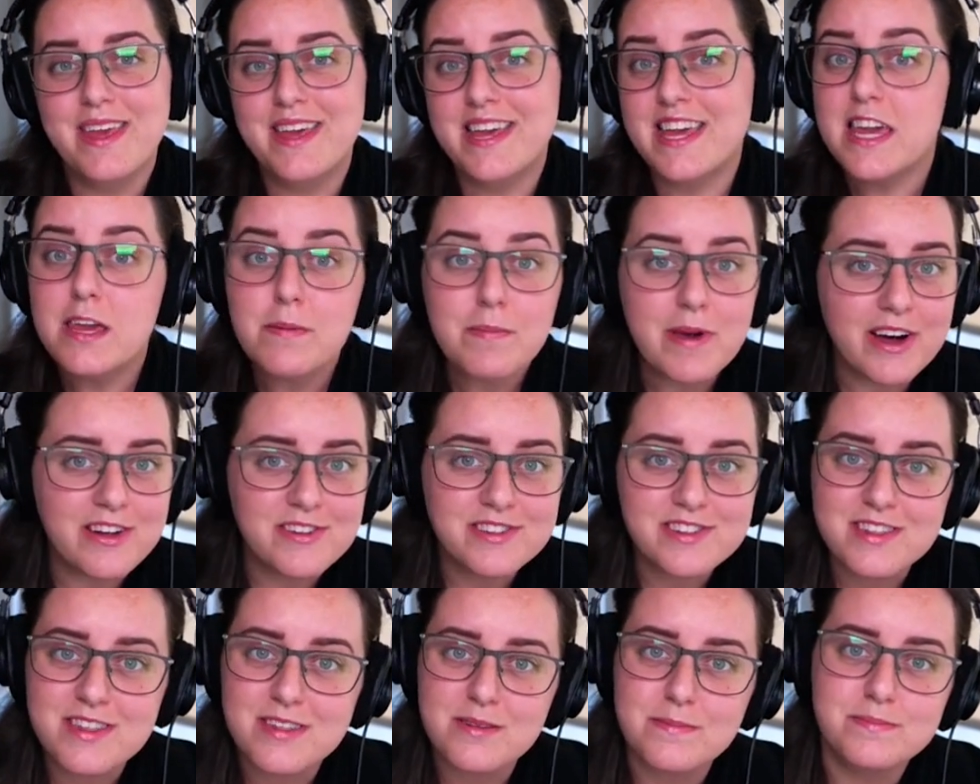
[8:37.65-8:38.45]
Email
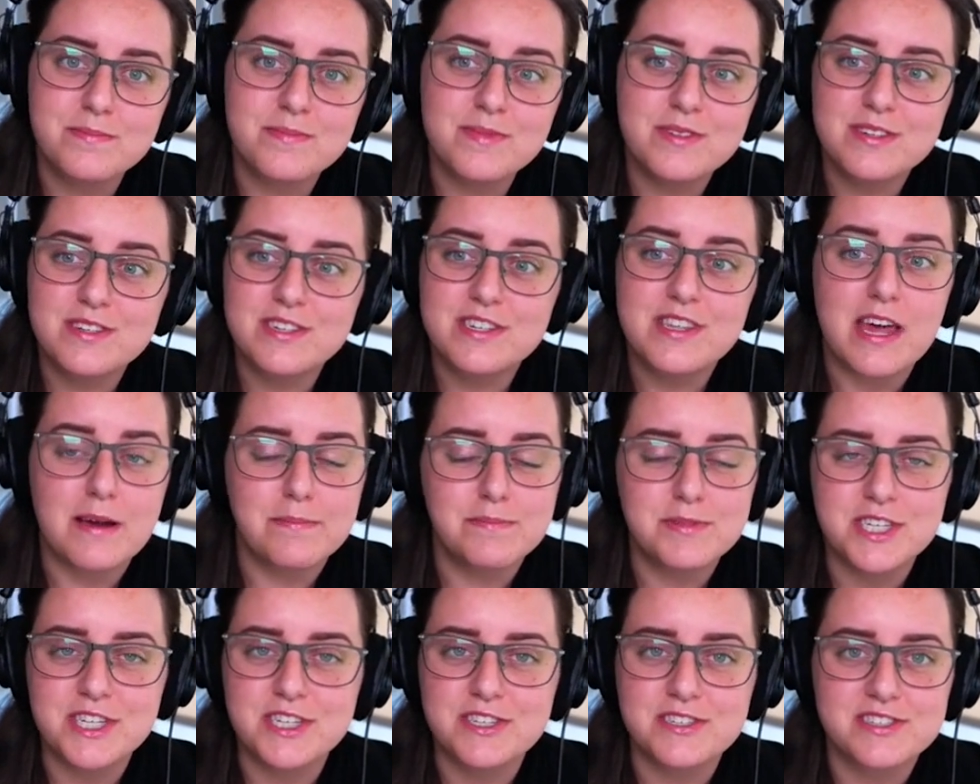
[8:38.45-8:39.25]
to them
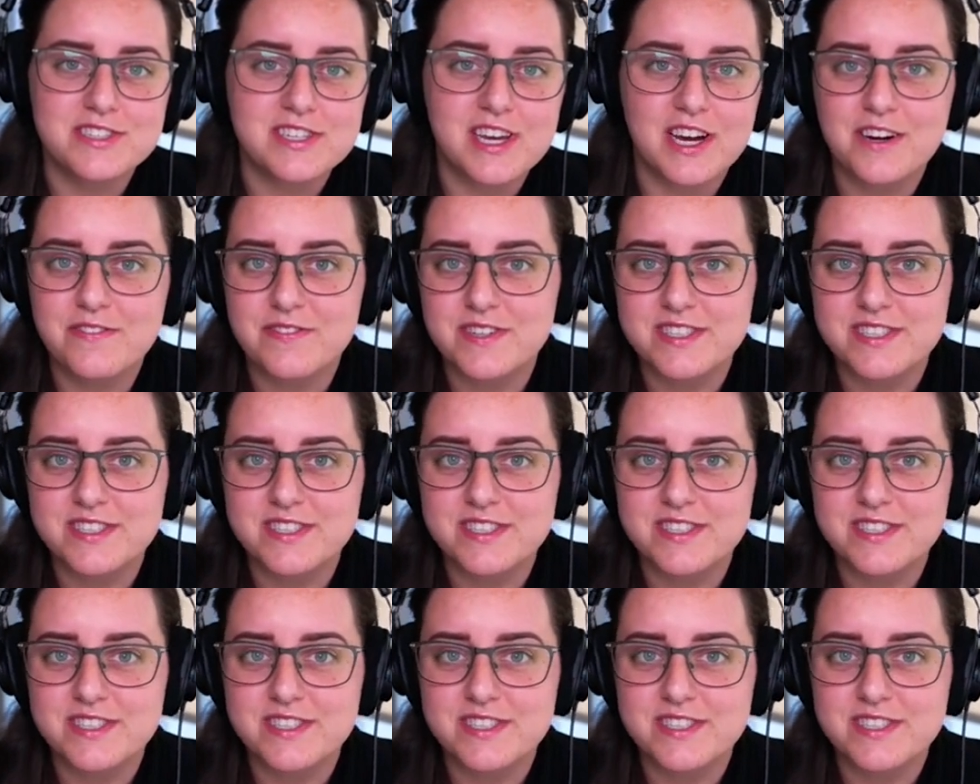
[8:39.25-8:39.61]
to yourself